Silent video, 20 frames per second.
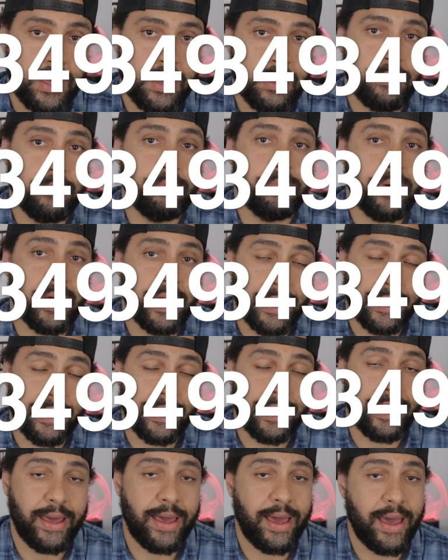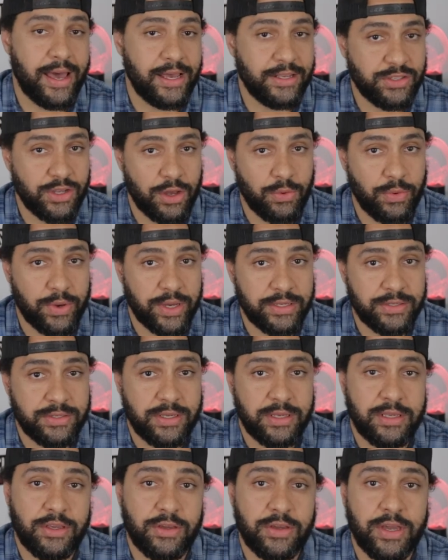But as always,
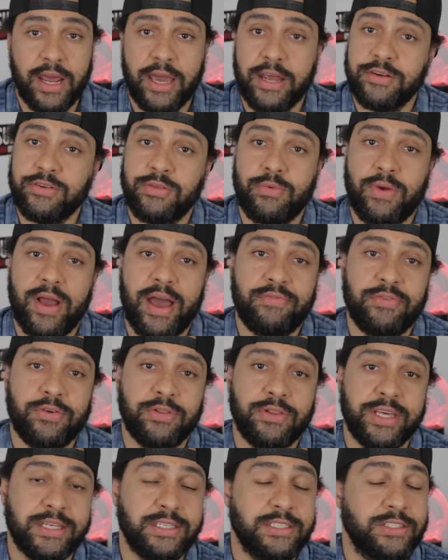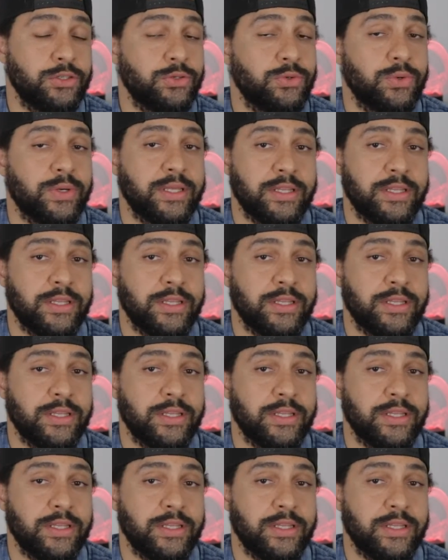you can enter the raffle linked to in